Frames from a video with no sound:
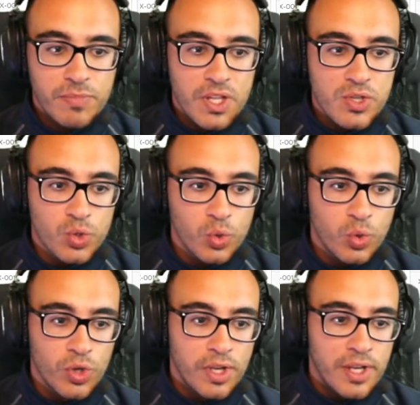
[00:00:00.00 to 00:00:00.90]

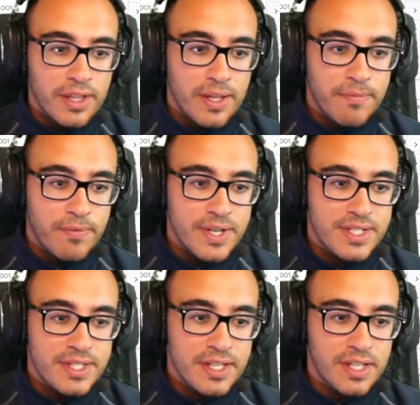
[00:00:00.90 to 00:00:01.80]
So the
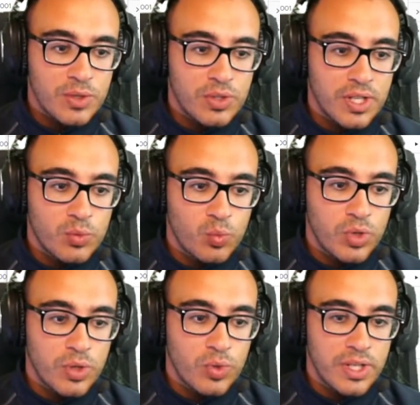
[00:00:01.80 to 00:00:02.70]
first thing that
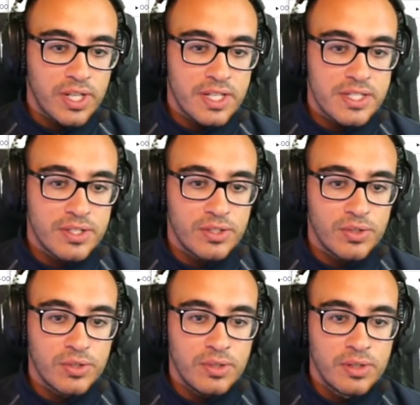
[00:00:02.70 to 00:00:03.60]
we will need to
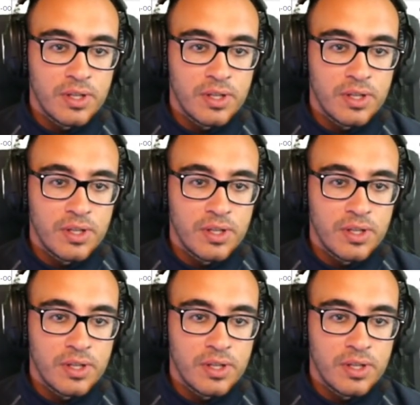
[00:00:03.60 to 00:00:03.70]
do,